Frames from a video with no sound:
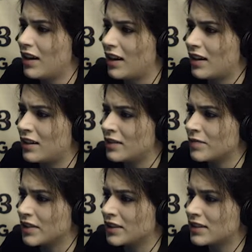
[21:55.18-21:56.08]

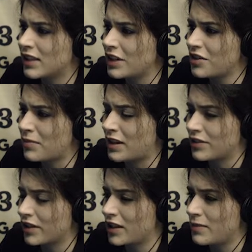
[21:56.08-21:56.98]
The station
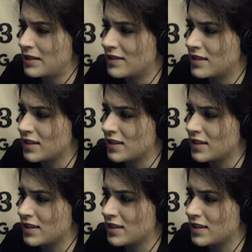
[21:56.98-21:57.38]
master keeps his